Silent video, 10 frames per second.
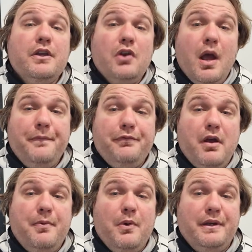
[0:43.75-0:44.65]
Time for
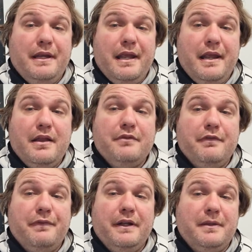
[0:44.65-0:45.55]
Obi-Wan to heal and
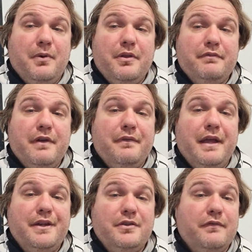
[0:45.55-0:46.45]
reflect upon the
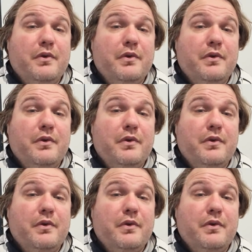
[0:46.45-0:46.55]
revelation